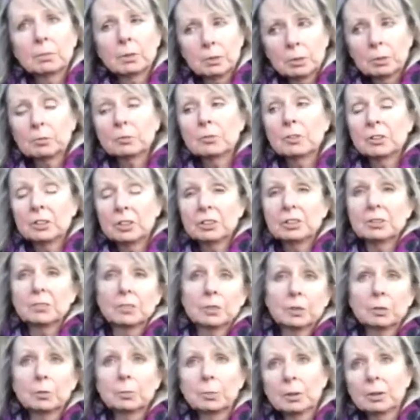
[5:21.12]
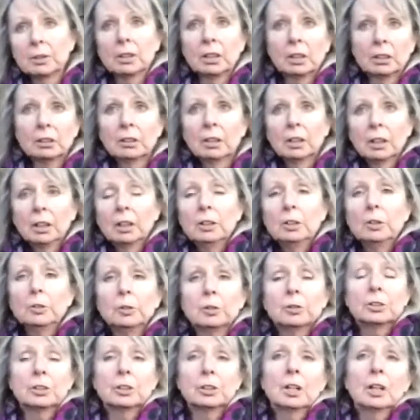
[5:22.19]
Well, you'll find it difficult, but yeah, you
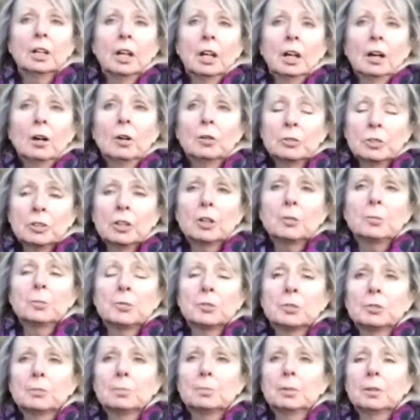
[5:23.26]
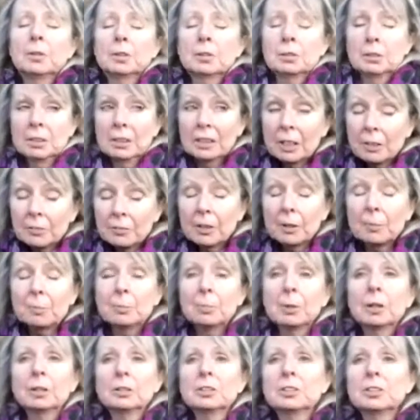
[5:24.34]
can dig. October's a good time.
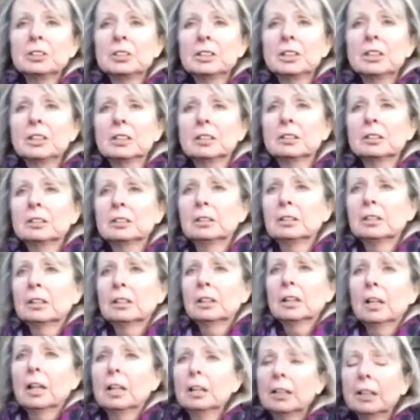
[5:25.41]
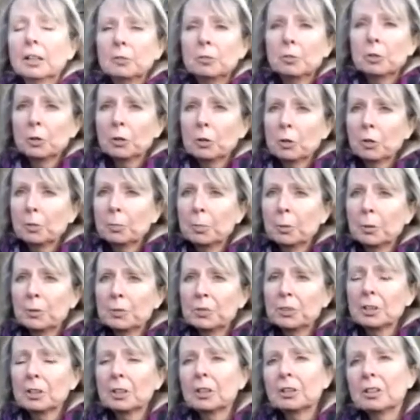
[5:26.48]
November to dig and get all your
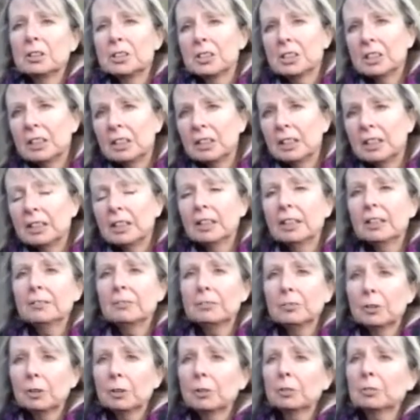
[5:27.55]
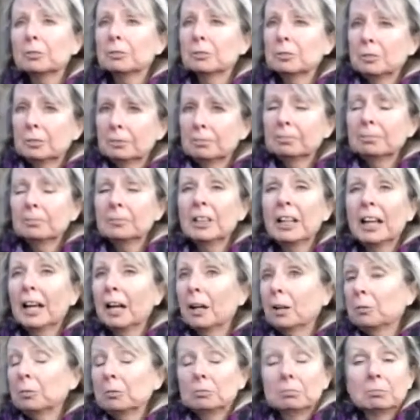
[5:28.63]
compost in, ideally. If not,
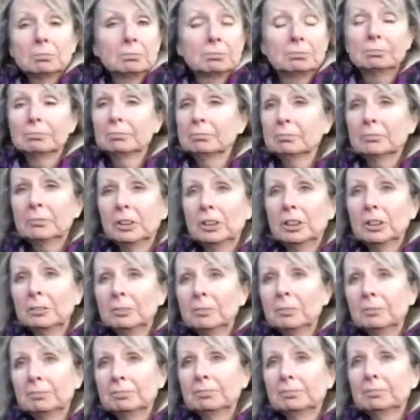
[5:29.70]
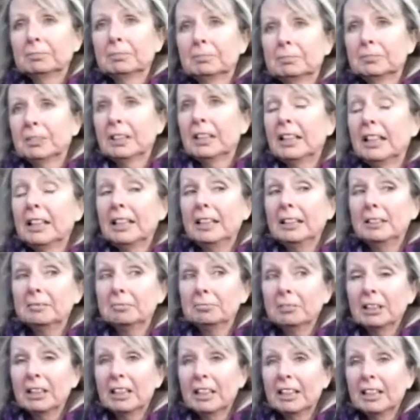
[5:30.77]
now. You know, get it in.
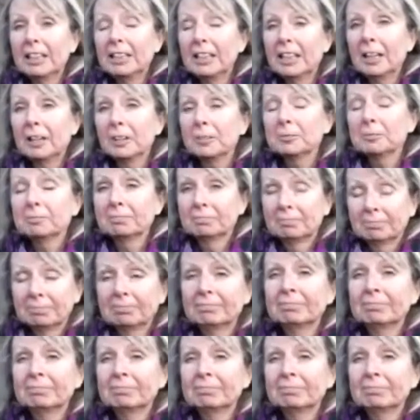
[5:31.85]
Get it in now.